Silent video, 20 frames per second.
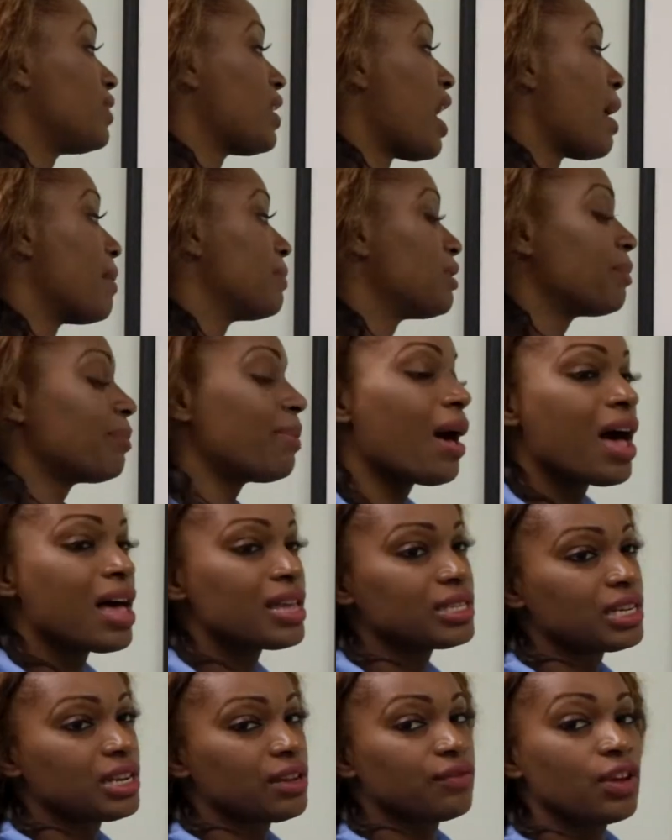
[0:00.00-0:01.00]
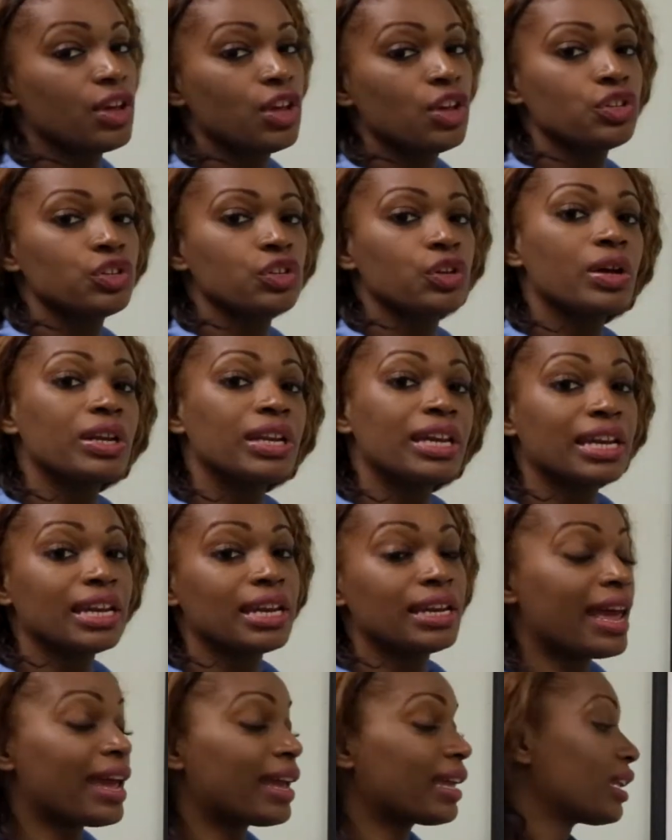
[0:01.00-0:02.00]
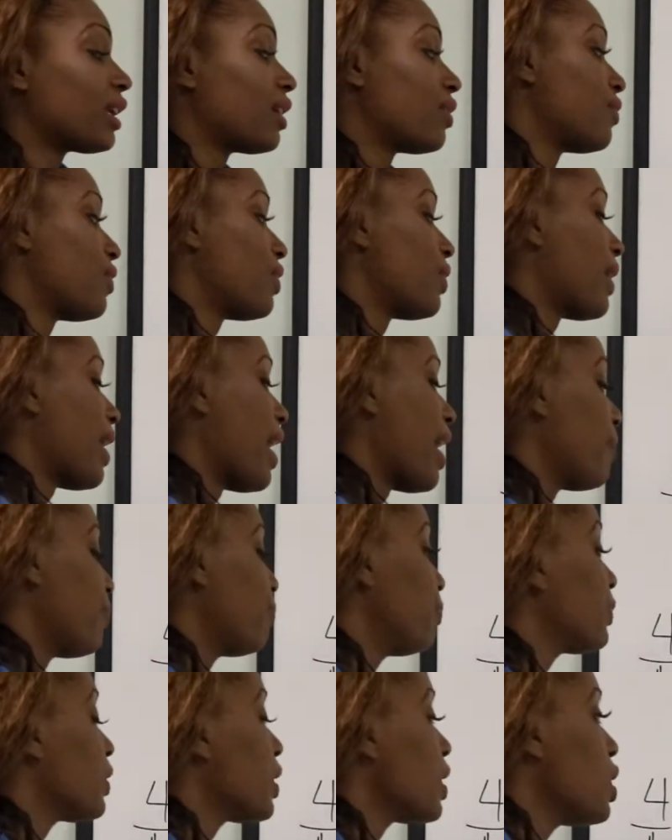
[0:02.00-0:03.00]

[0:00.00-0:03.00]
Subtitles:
times a positive, you're going to get a negative, okay?